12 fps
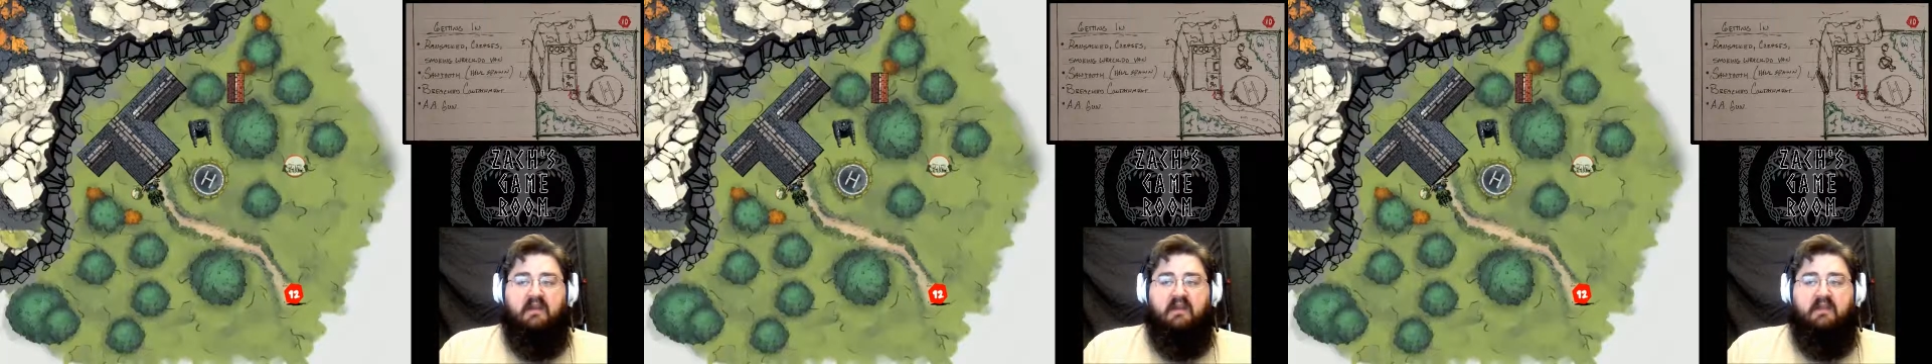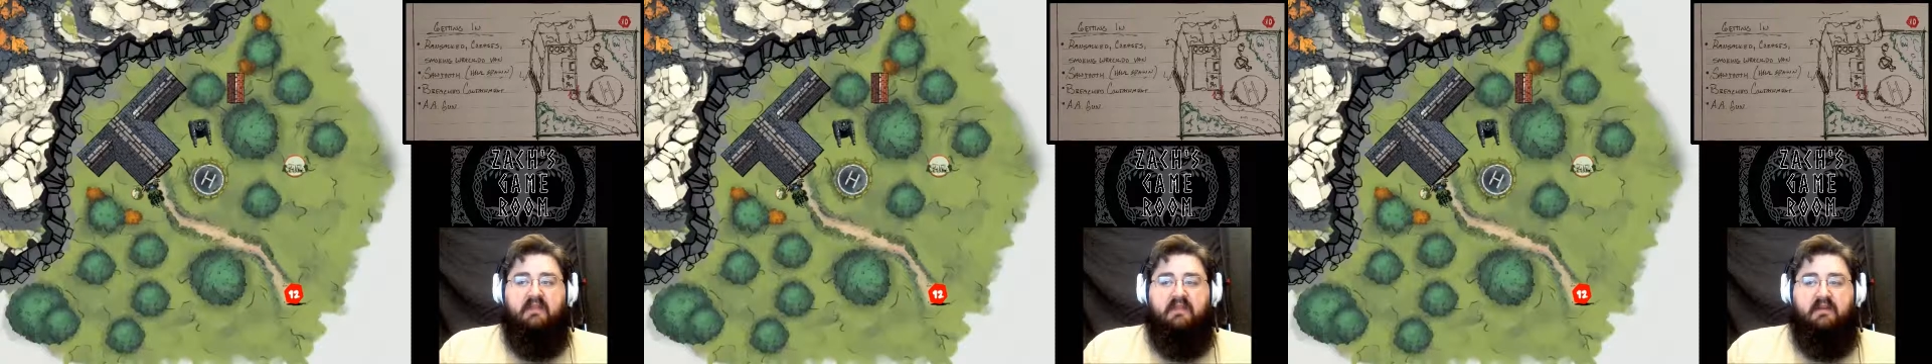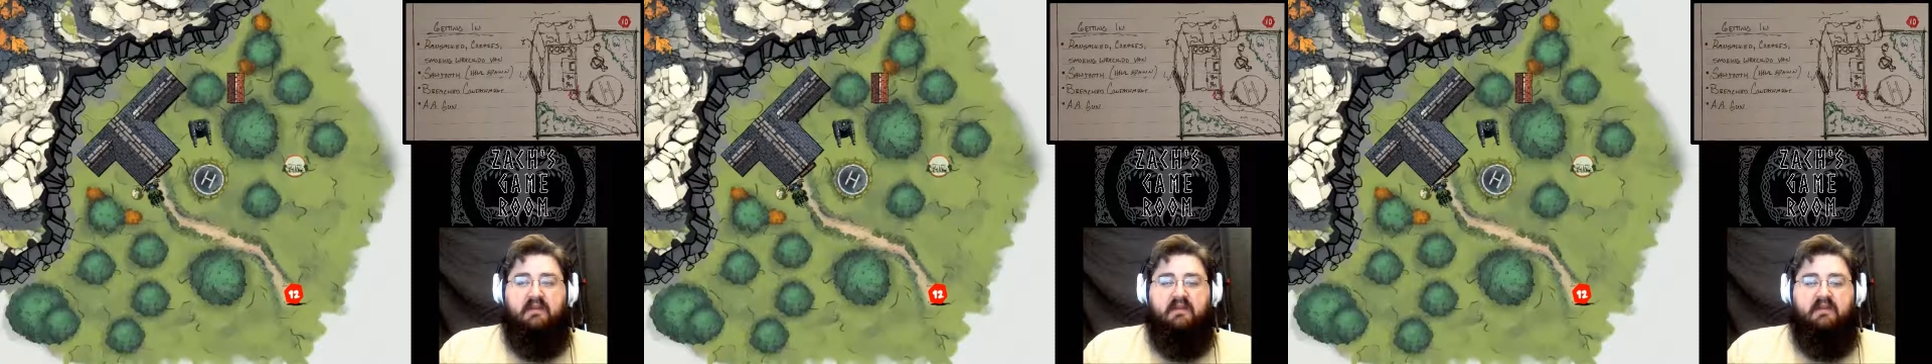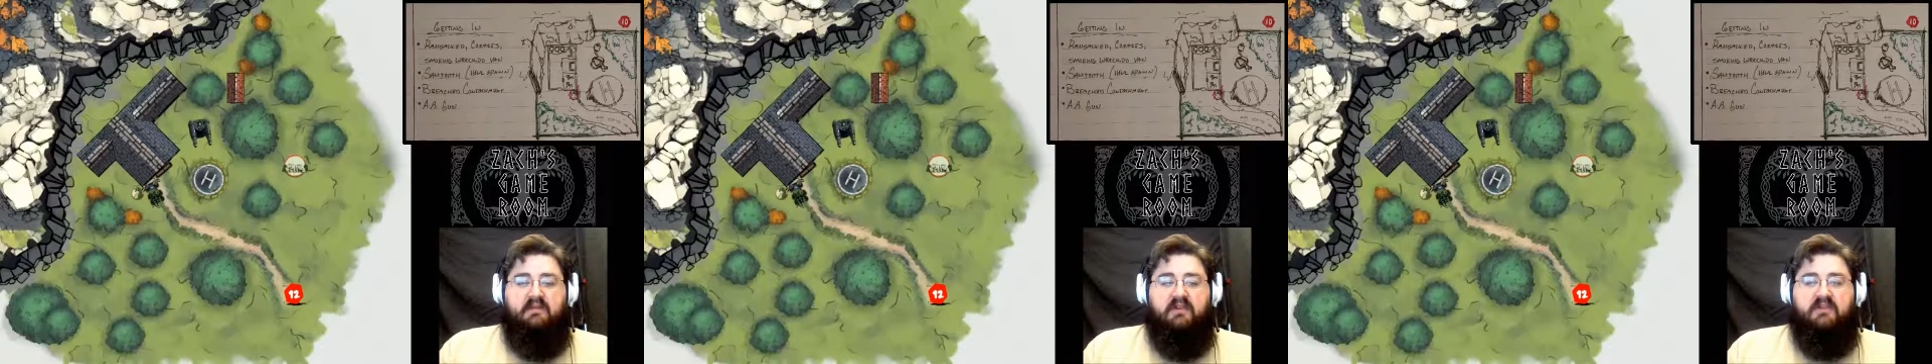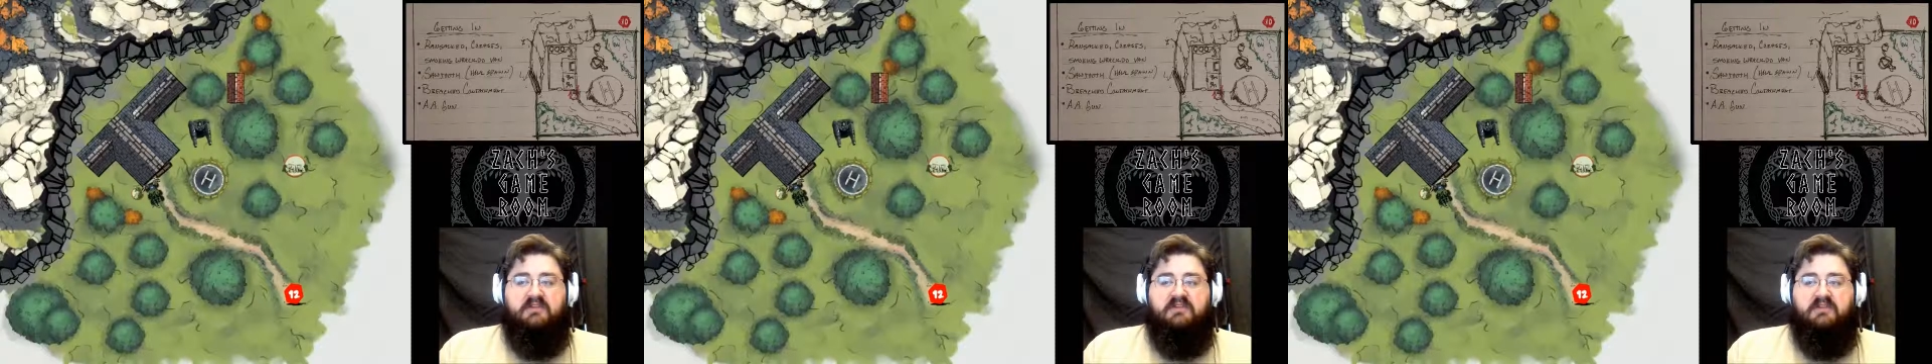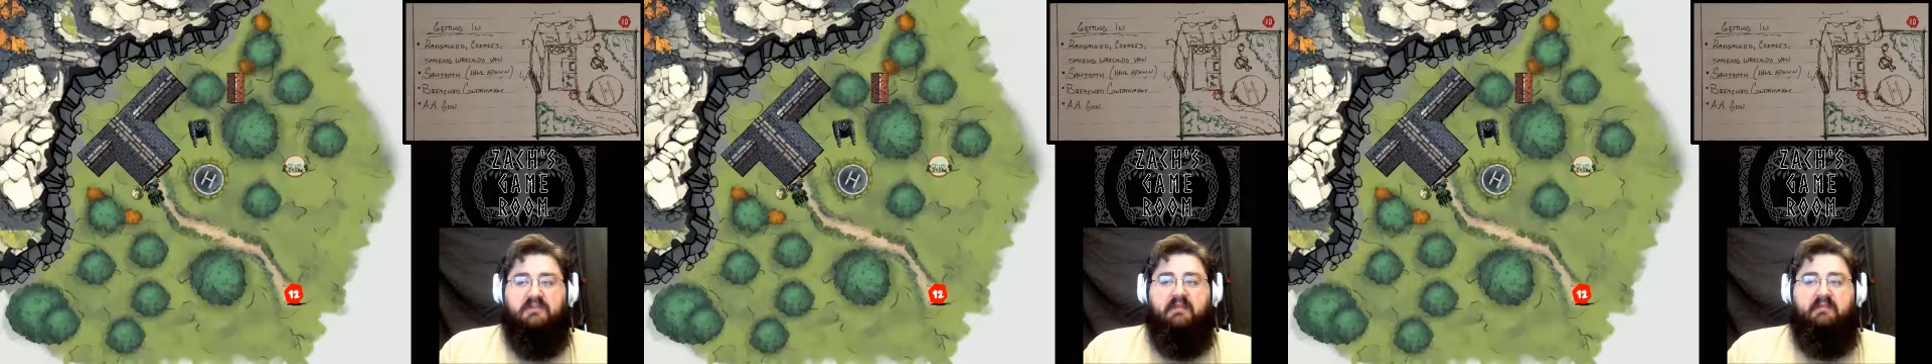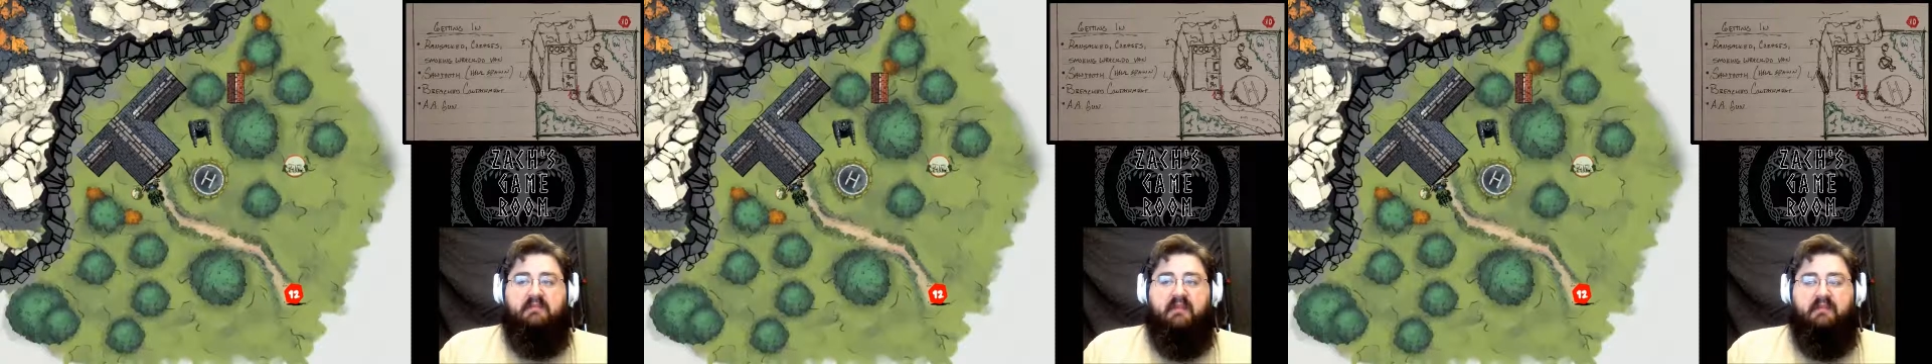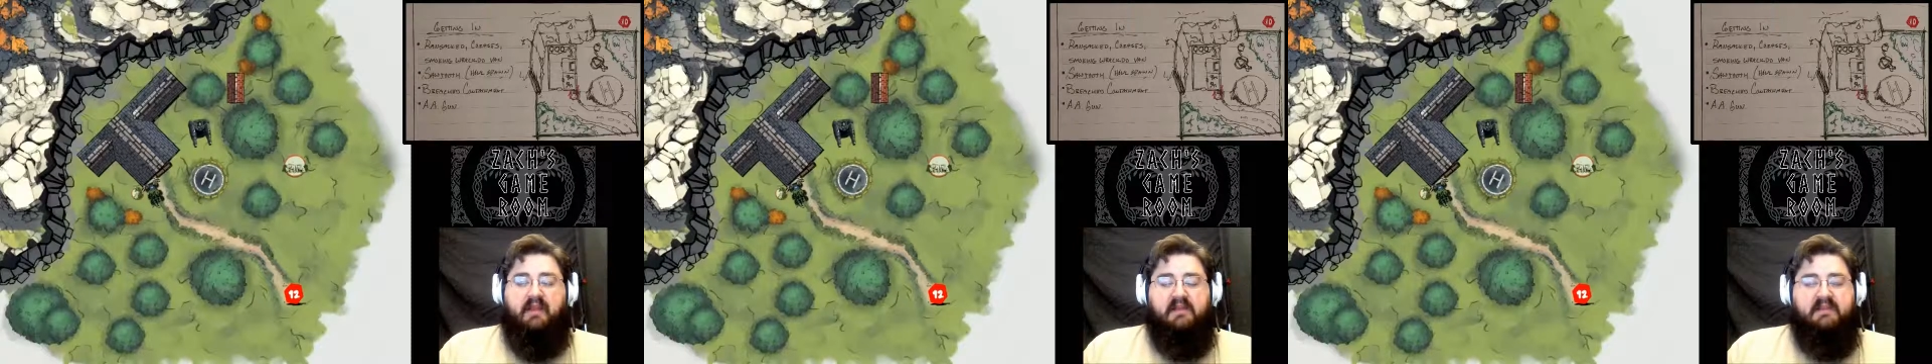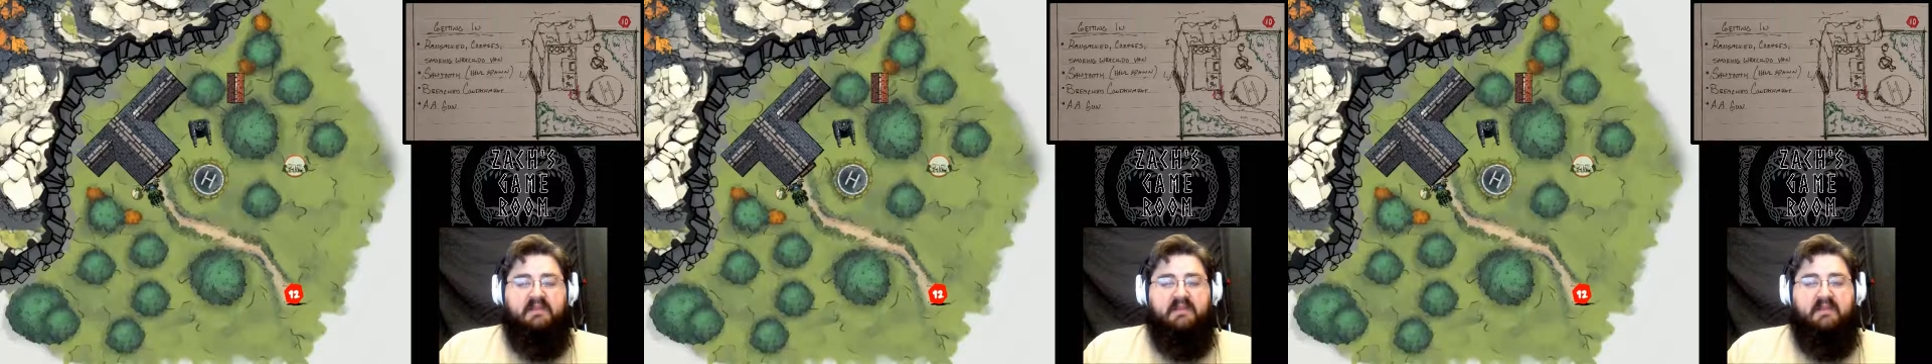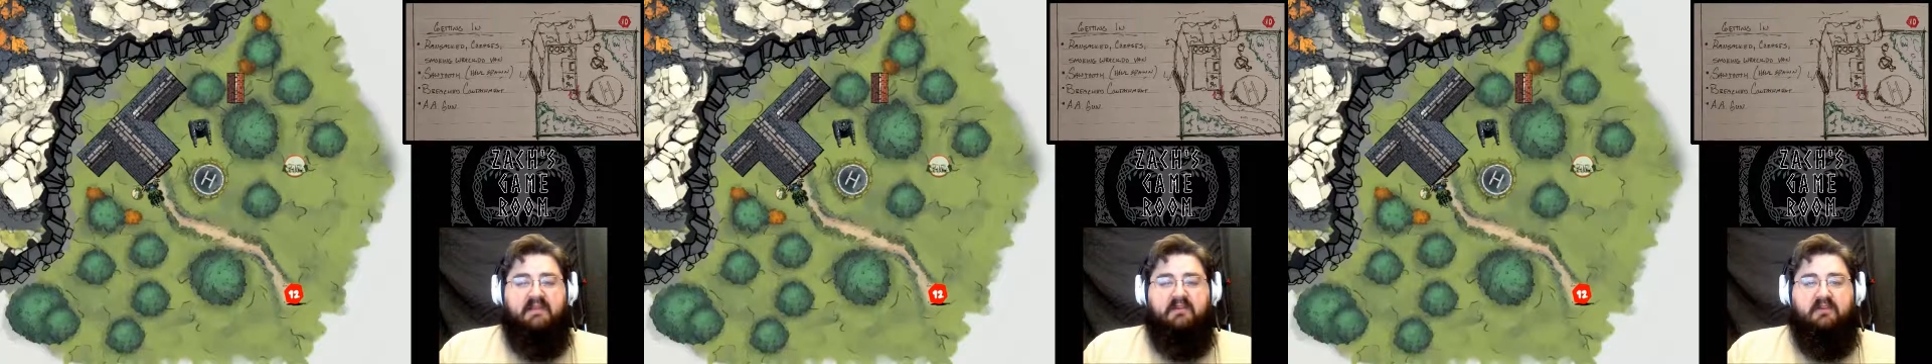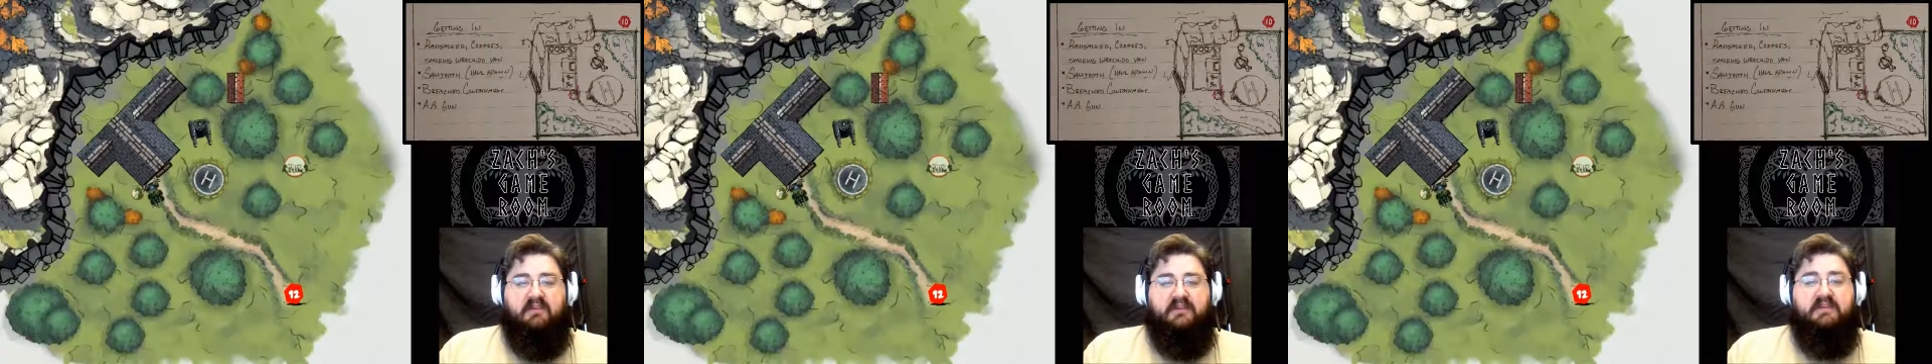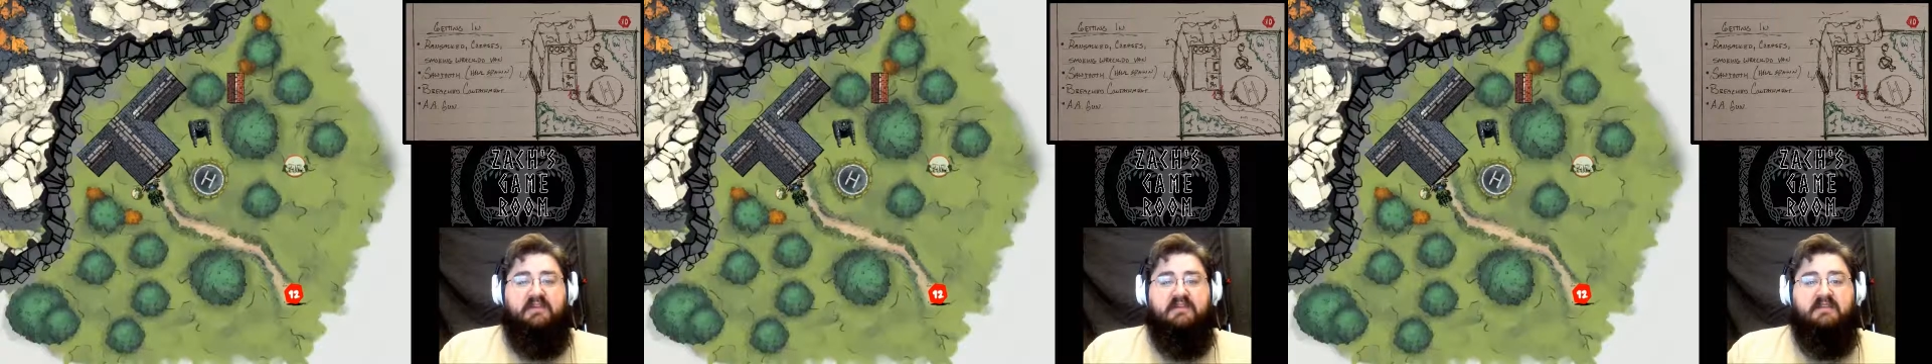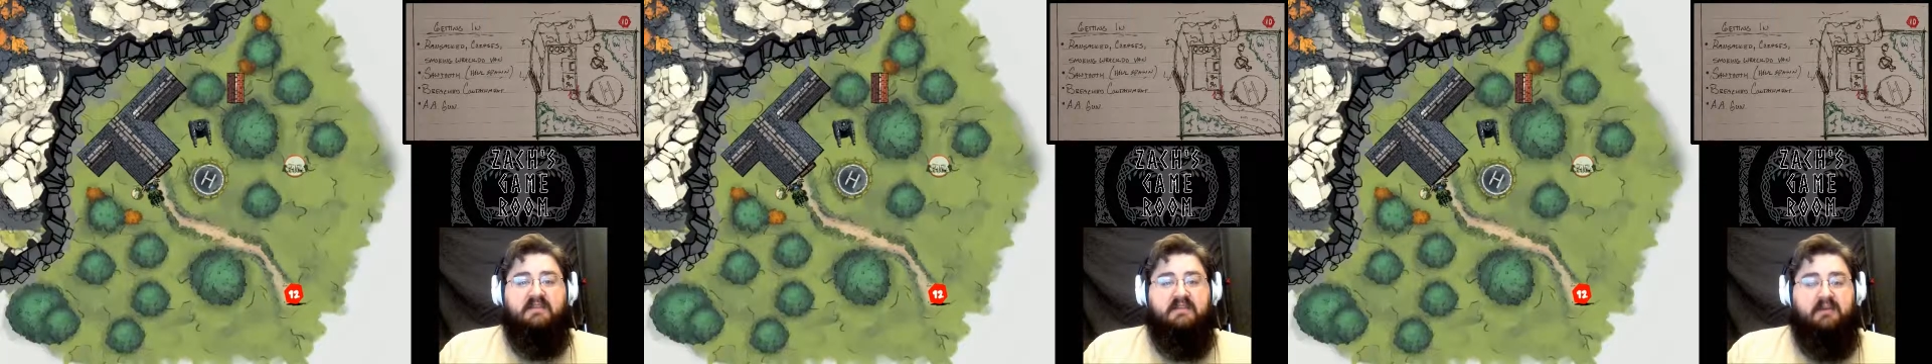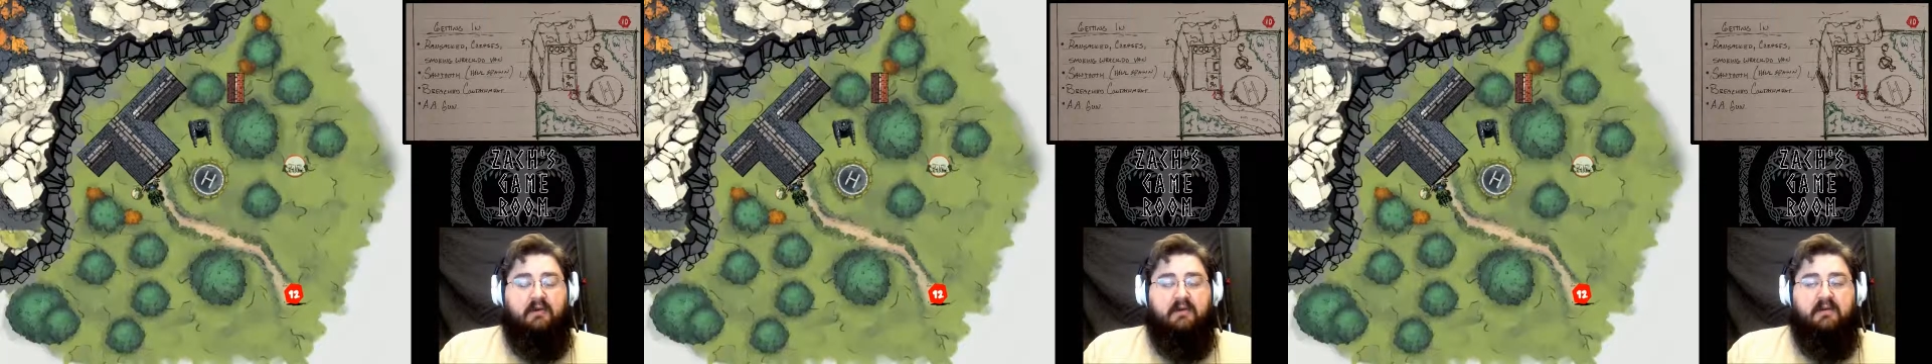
The creature is going to be what I decided to call it a tusk dog.